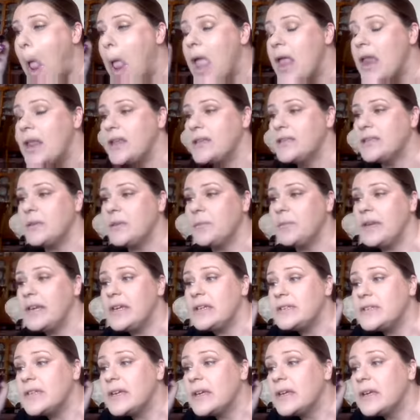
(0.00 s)
And it's
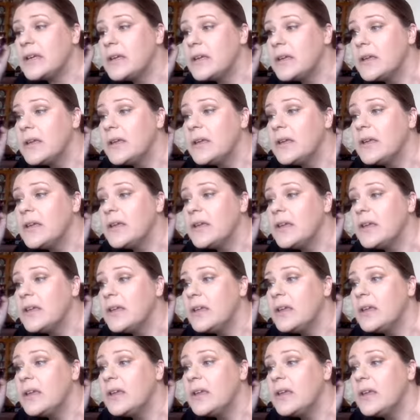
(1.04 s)
amazing.
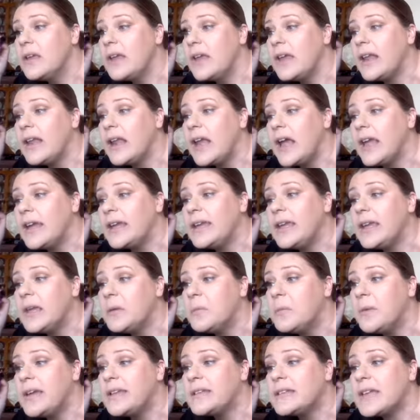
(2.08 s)
And I
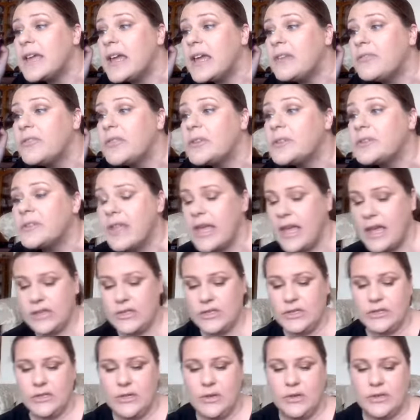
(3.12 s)
can't wait to have those
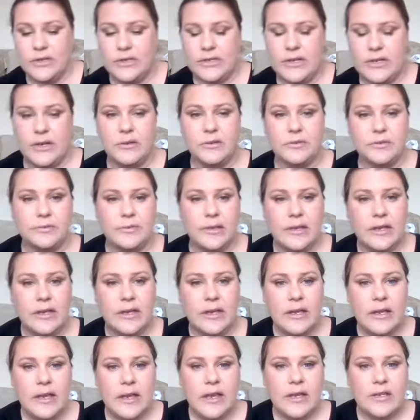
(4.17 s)
lashes also.
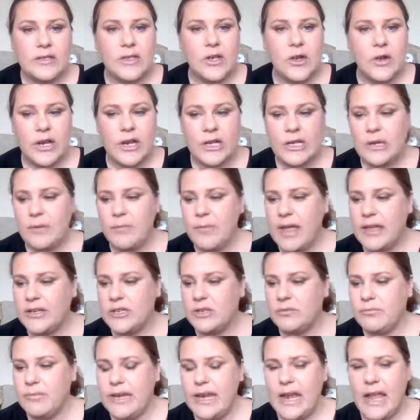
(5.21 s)
So can you
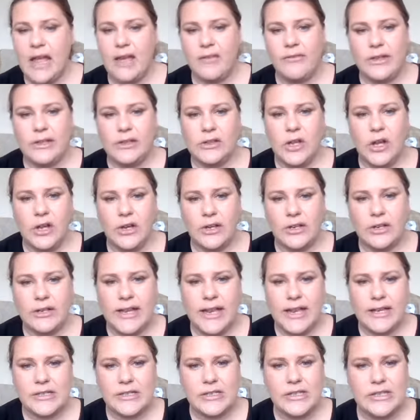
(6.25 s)
imagine me having longer
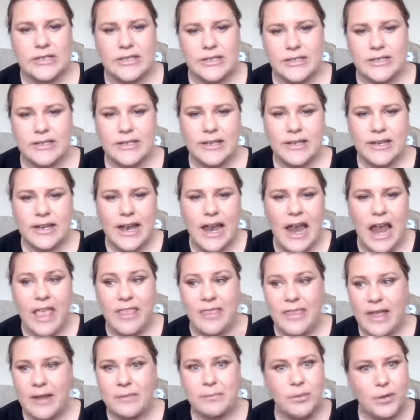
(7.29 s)
lashes
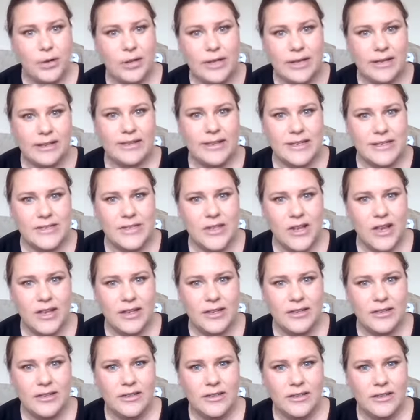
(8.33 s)
and then putting this
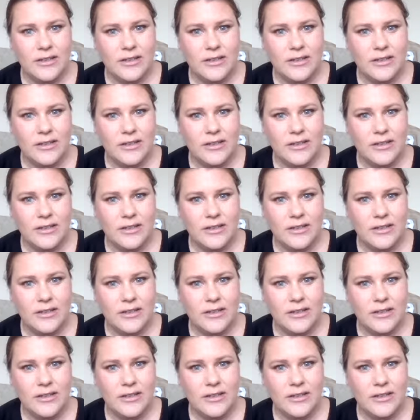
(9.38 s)
on?